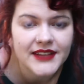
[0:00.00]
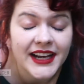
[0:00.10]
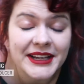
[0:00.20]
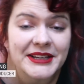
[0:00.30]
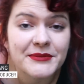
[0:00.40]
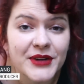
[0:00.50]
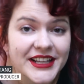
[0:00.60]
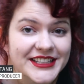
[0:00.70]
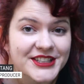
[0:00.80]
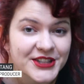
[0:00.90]
I am
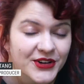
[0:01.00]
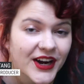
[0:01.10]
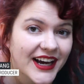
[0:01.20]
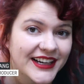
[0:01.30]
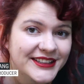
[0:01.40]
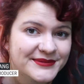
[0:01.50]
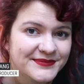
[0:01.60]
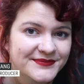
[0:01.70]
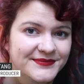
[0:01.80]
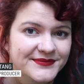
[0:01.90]
ready to cry.
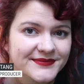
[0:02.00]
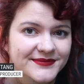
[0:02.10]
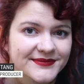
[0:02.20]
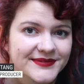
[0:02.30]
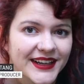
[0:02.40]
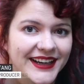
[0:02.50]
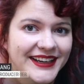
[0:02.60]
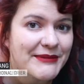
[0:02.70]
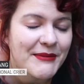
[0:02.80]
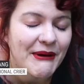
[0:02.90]
I
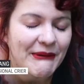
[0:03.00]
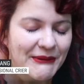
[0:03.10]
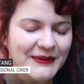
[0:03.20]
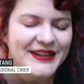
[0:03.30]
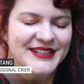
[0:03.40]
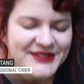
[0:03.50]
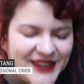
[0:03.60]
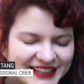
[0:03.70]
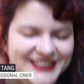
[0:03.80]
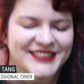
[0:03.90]
am always
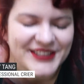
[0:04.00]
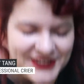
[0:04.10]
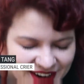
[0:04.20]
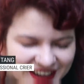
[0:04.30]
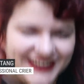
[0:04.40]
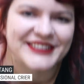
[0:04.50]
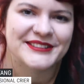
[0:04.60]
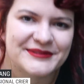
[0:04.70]
ready to cry.